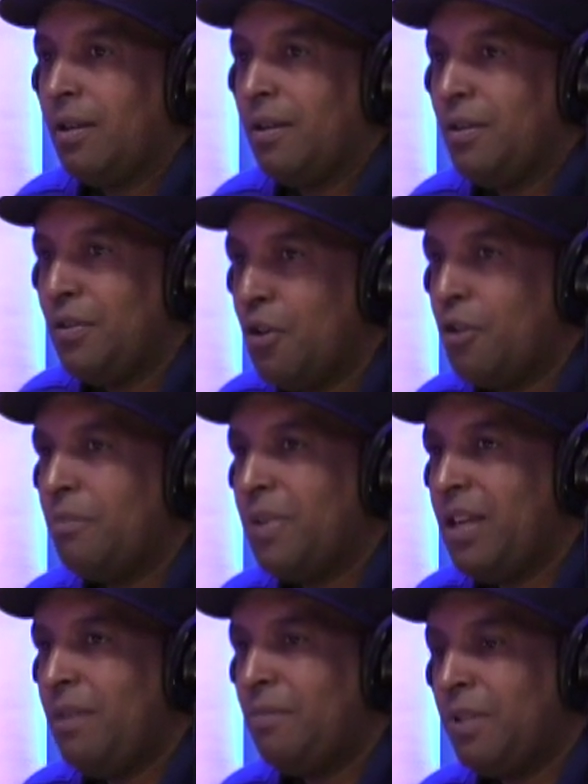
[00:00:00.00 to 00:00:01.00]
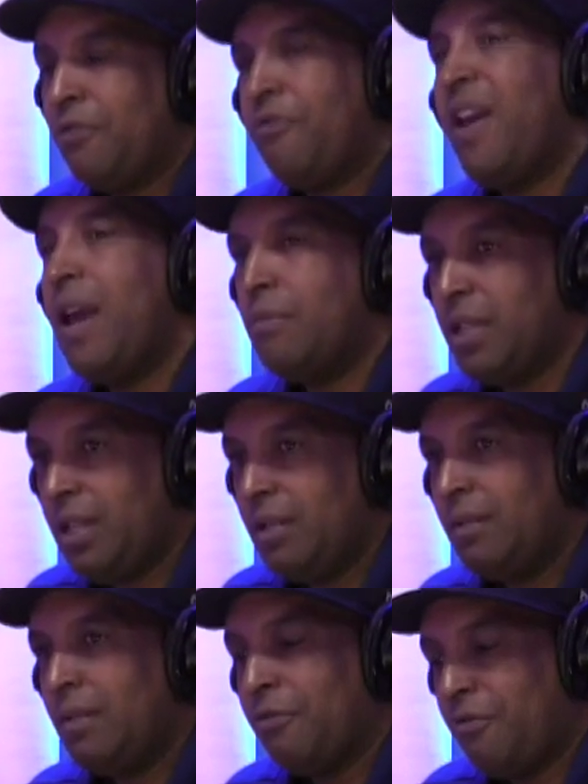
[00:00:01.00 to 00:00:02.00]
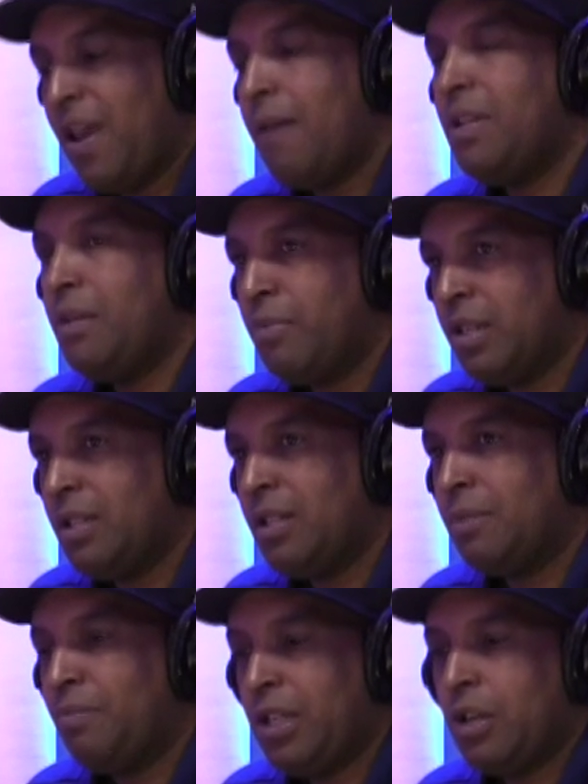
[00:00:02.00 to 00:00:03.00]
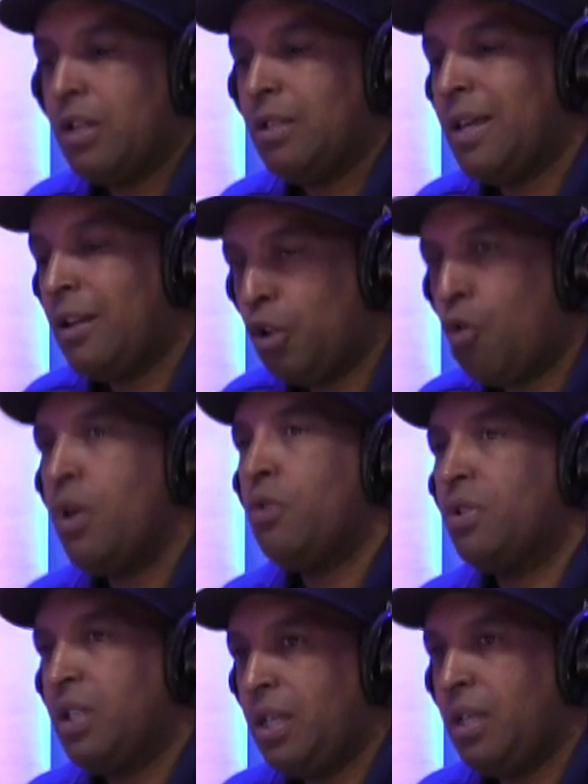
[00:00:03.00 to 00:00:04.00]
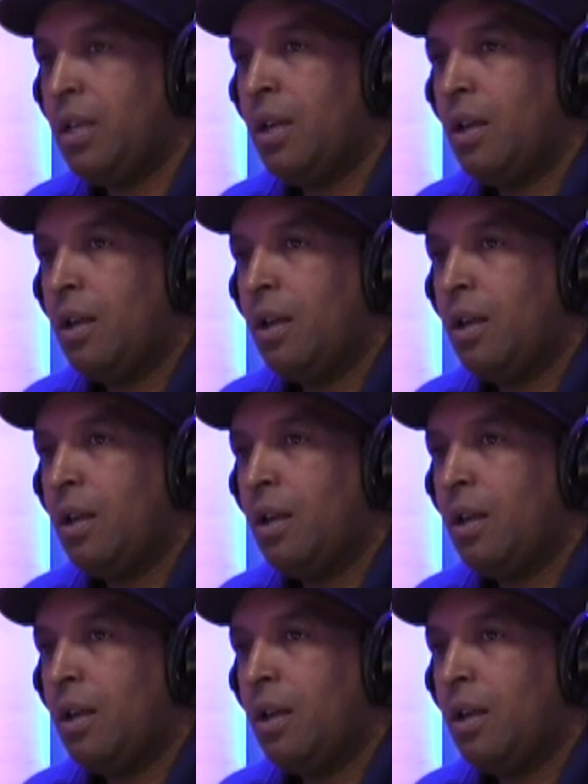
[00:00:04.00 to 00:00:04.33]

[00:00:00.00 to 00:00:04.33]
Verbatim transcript: You know what I mean? The mm-hmm. family, the family business, because that loyalty,